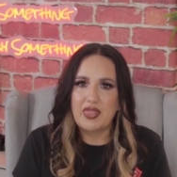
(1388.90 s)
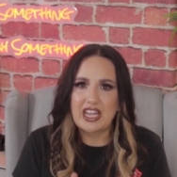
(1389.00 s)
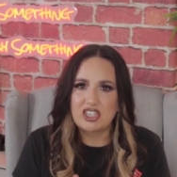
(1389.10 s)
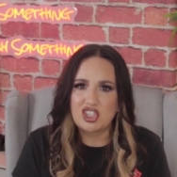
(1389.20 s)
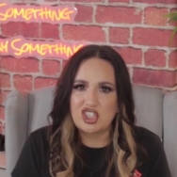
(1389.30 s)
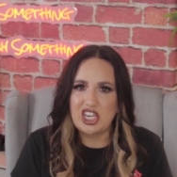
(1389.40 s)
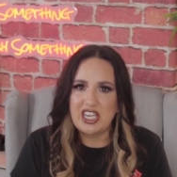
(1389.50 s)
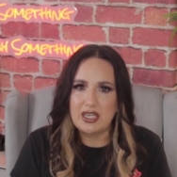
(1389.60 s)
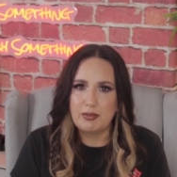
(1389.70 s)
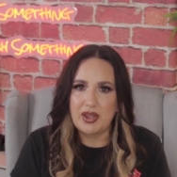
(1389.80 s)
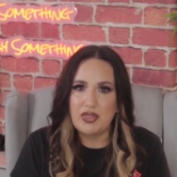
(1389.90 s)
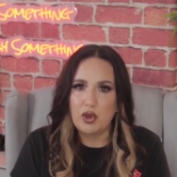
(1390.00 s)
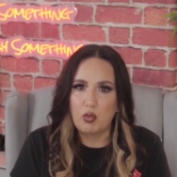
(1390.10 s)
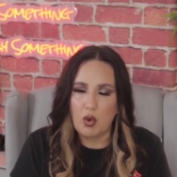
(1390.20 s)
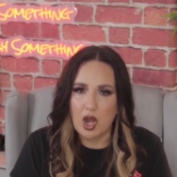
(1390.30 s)
that she'd been
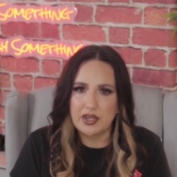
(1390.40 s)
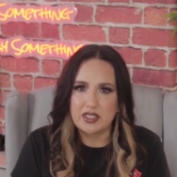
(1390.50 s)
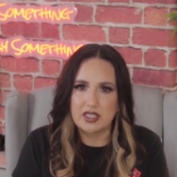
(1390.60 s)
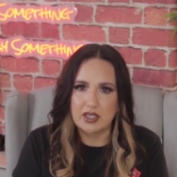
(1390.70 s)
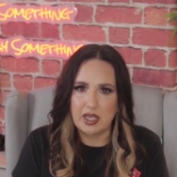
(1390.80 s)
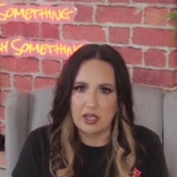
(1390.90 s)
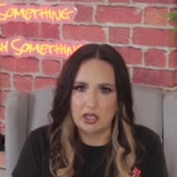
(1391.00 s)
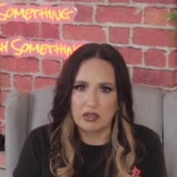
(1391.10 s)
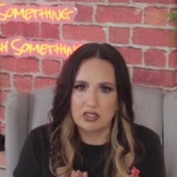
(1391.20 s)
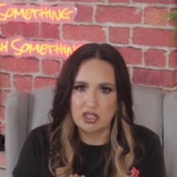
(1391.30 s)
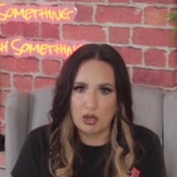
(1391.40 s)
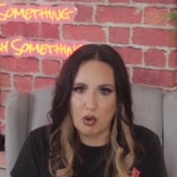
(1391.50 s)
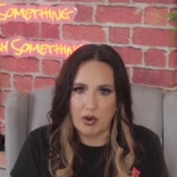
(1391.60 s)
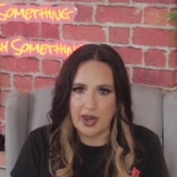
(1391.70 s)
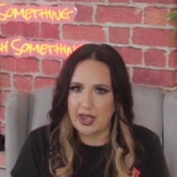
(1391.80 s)
the one to kill
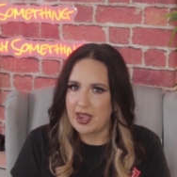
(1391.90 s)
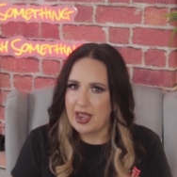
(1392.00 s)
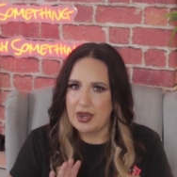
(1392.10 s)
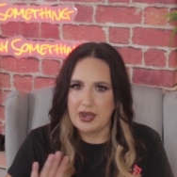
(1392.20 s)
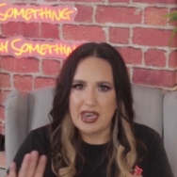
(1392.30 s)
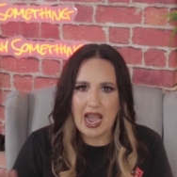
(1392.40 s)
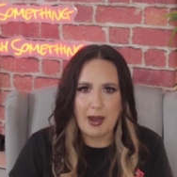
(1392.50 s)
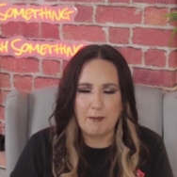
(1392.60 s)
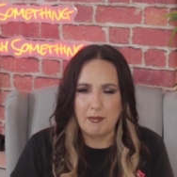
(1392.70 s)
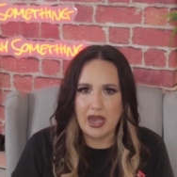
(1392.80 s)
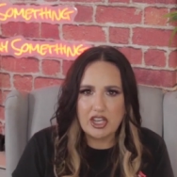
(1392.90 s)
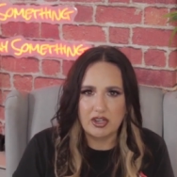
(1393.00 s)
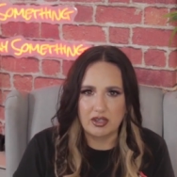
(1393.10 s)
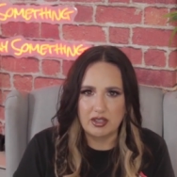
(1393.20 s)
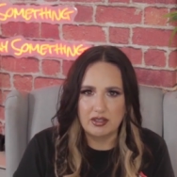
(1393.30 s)
Tori, not
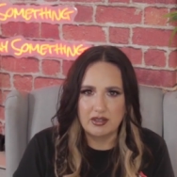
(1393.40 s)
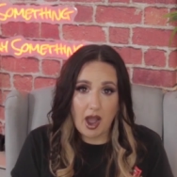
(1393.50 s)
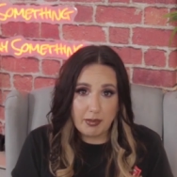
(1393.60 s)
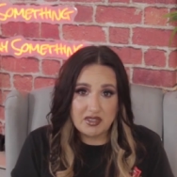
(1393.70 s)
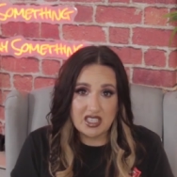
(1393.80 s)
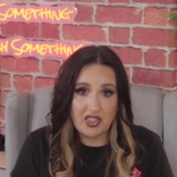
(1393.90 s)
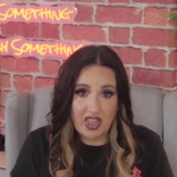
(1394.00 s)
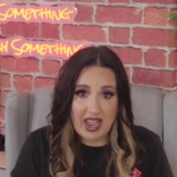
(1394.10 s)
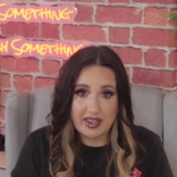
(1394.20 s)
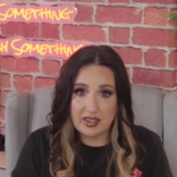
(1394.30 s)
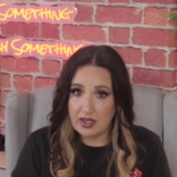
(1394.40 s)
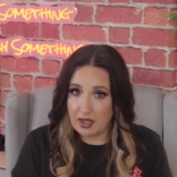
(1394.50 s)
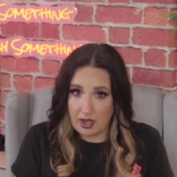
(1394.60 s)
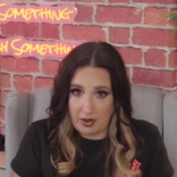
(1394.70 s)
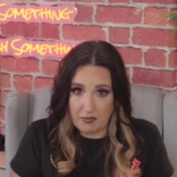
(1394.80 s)
Michael. Up to then,
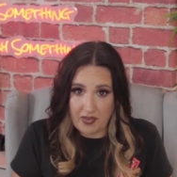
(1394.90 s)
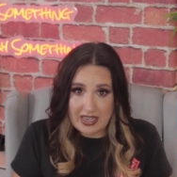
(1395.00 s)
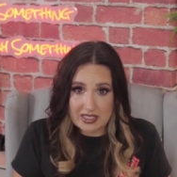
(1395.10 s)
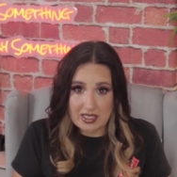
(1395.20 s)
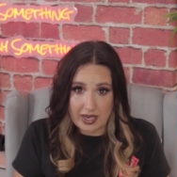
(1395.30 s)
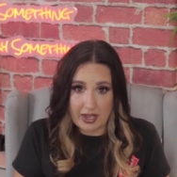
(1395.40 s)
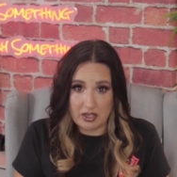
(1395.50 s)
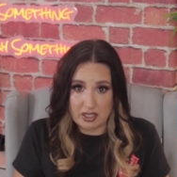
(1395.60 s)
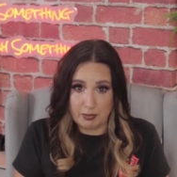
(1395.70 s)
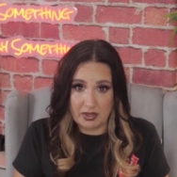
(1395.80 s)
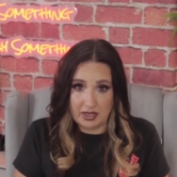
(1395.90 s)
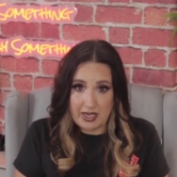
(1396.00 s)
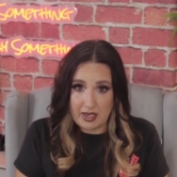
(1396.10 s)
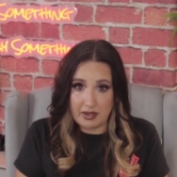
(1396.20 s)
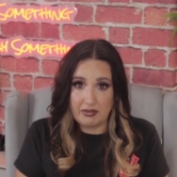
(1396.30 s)
Investigators
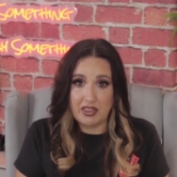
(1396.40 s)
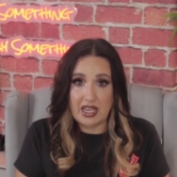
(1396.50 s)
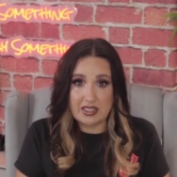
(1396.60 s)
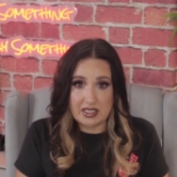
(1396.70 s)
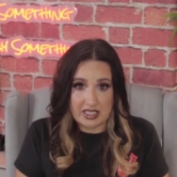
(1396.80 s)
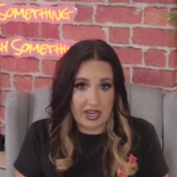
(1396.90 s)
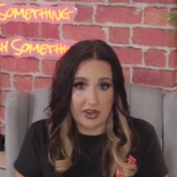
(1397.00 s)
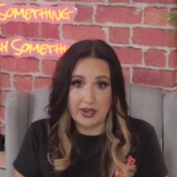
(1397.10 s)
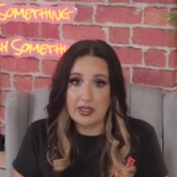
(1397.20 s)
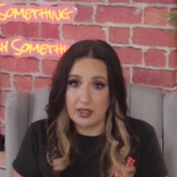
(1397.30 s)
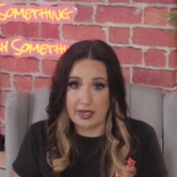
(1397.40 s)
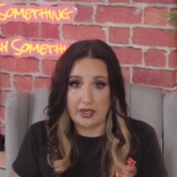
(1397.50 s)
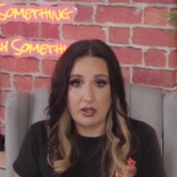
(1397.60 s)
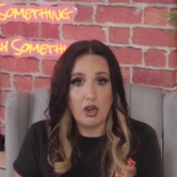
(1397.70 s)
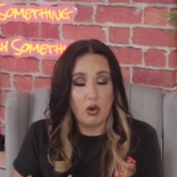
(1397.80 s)
believed that Terry
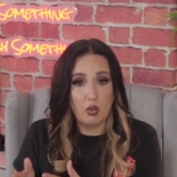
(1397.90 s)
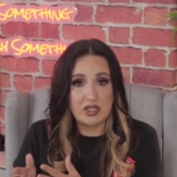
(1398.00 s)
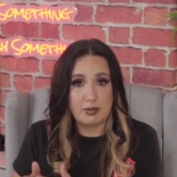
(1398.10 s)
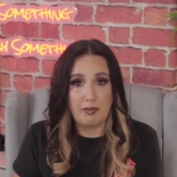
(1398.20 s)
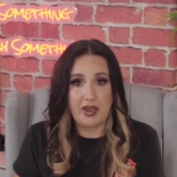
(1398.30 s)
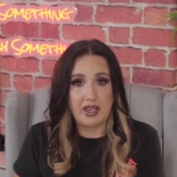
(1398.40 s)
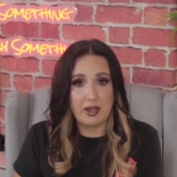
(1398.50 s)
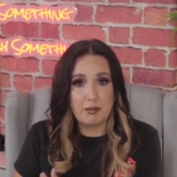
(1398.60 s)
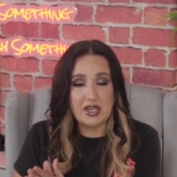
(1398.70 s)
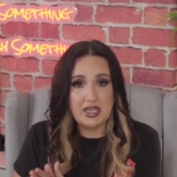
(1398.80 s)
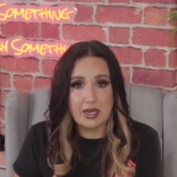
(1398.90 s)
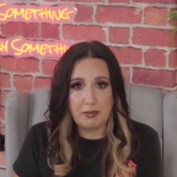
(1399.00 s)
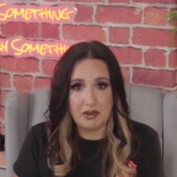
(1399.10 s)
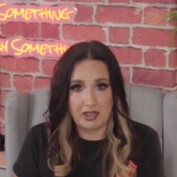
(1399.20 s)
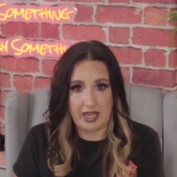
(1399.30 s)
Lynn was being
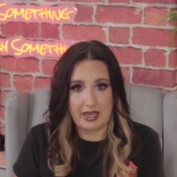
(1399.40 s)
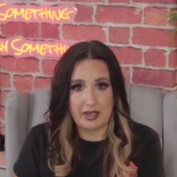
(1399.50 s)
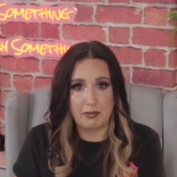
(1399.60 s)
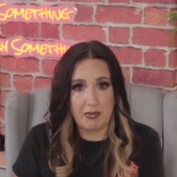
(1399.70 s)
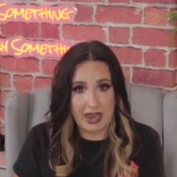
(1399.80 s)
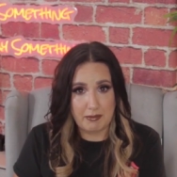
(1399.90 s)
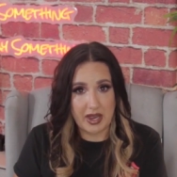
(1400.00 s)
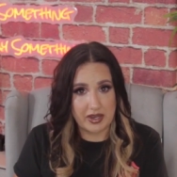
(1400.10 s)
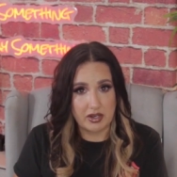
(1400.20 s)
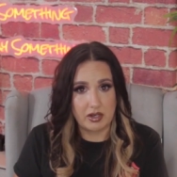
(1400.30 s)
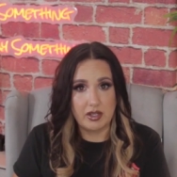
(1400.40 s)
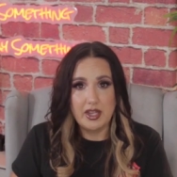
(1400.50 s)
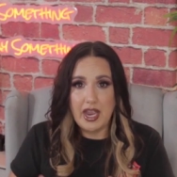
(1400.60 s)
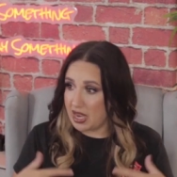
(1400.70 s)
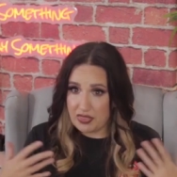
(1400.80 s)
manipulated by Michael,
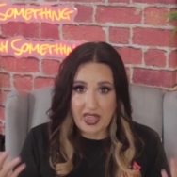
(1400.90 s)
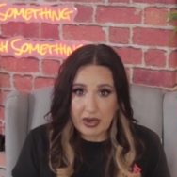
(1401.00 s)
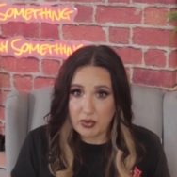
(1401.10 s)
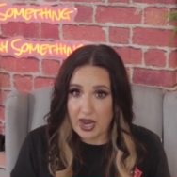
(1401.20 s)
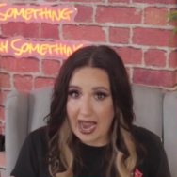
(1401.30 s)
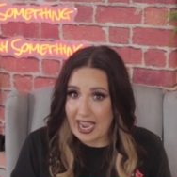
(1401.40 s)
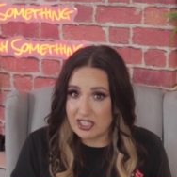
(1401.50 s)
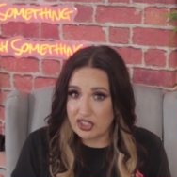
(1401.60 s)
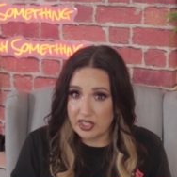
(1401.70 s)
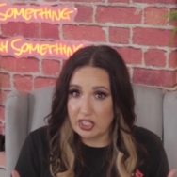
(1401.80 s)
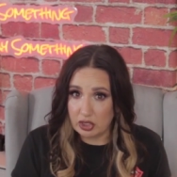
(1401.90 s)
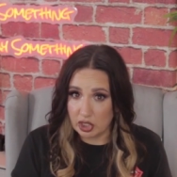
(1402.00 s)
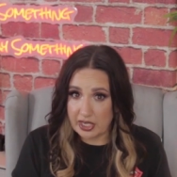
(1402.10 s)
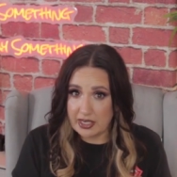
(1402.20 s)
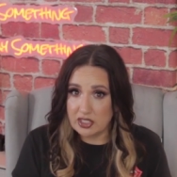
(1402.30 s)
and they were actually
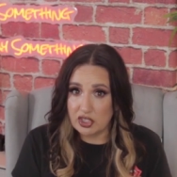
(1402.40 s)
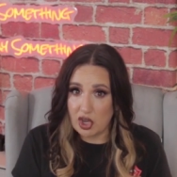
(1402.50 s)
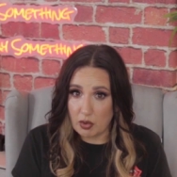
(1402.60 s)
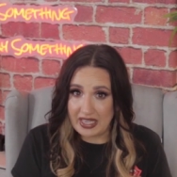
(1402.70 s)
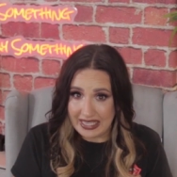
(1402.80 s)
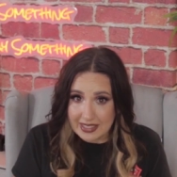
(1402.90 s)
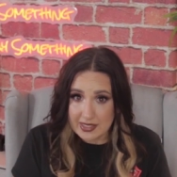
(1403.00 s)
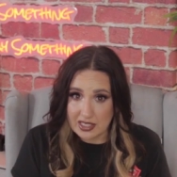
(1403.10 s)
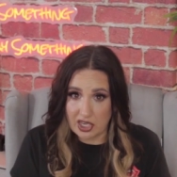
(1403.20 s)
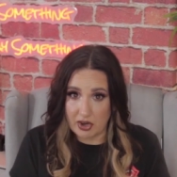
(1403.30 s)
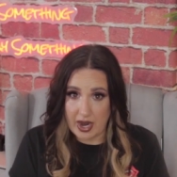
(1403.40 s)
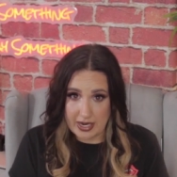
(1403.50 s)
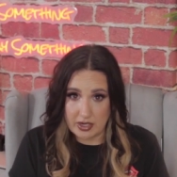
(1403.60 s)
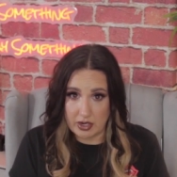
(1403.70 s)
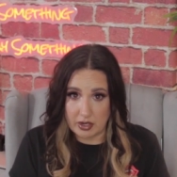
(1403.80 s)
looking to go easier
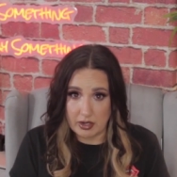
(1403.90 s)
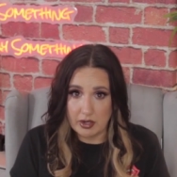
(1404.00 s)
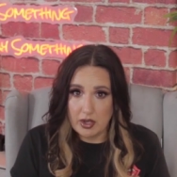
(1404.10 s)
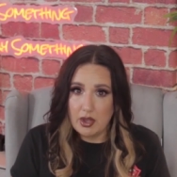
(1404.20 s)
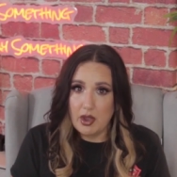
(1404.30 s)
on her.